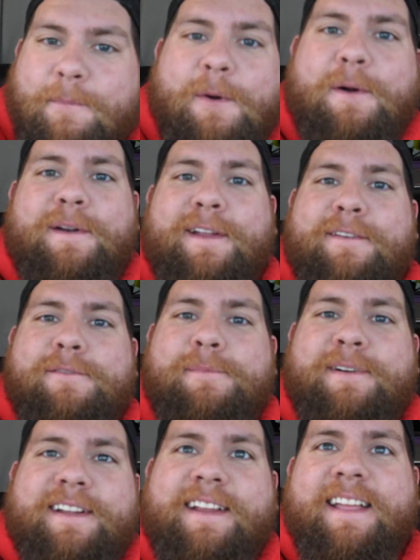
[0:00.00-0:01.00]
Morning,
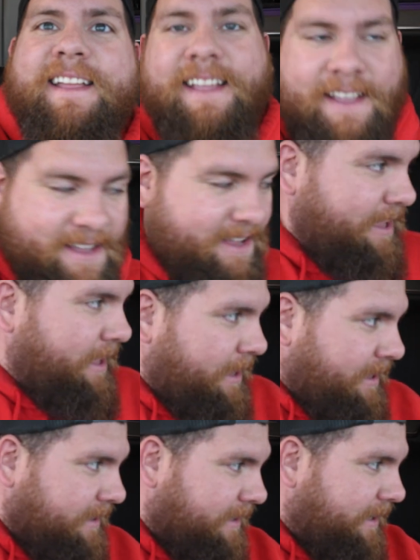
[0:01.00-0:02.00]
everybody.
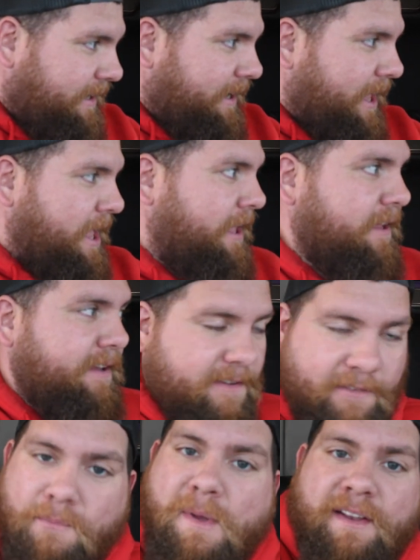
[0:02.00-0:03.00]
Uh,
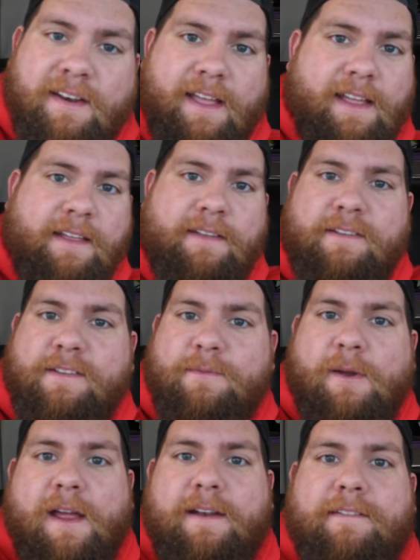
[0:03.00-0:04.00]
it's Monday.
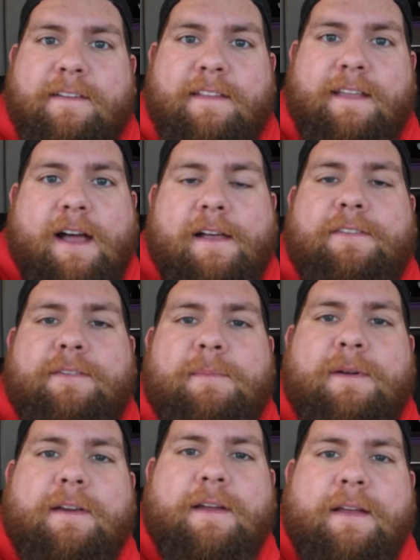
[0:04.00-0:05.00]
We're headed to the
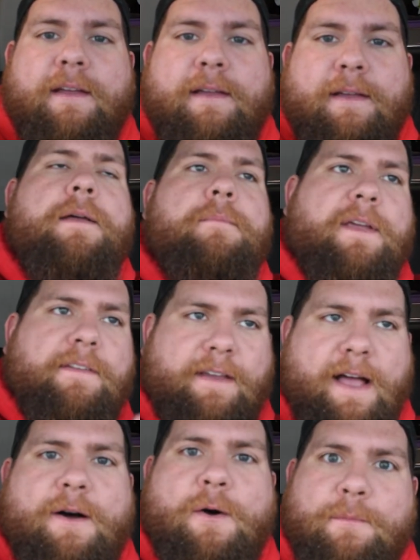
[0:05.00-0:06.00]
customer because I
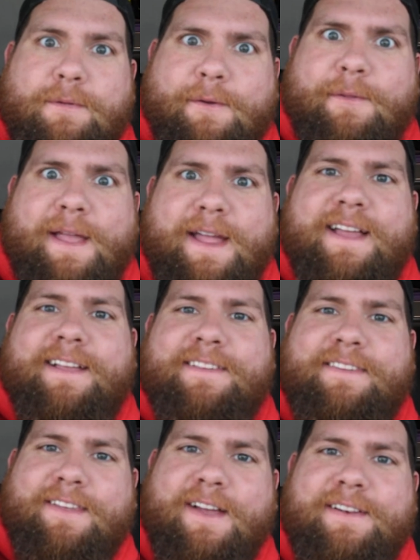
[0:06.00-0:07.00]
got home so late
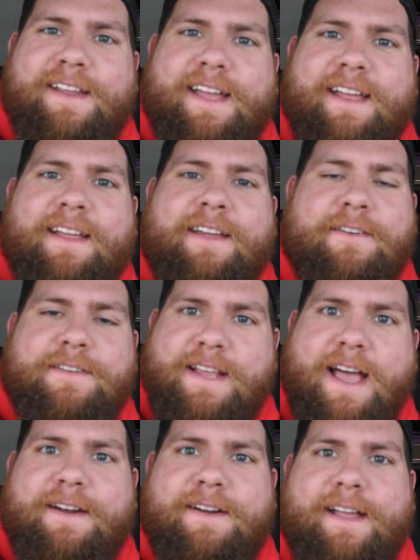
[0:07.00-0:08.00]
Sunday or
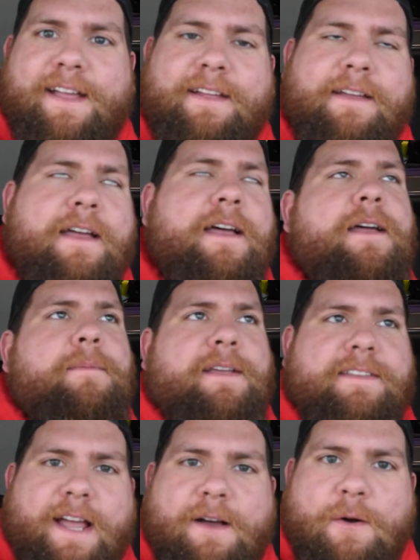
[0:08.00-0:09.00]
Saturday.
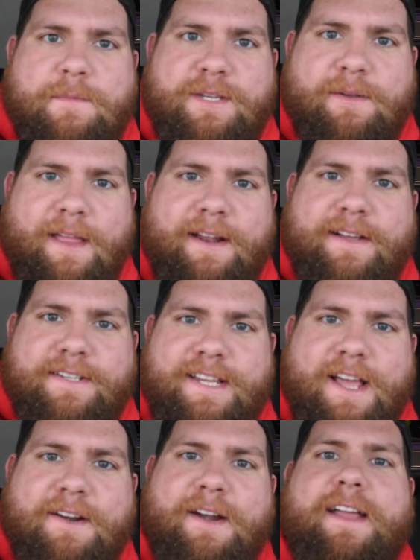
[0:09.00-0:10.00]
Because I got home so late on
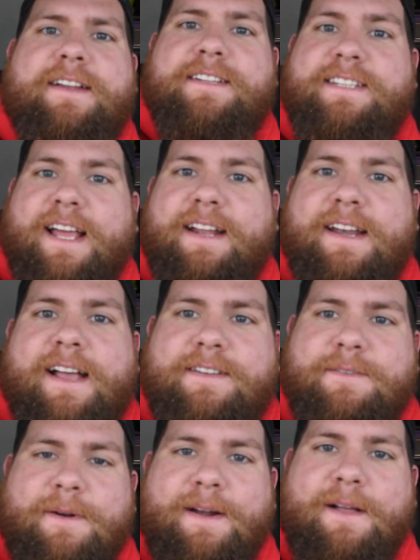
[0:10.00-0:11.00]
Saturday, I decided not
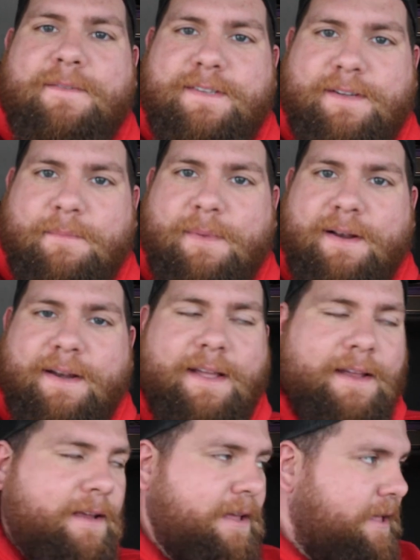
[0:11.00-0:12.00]
to run out until Monday.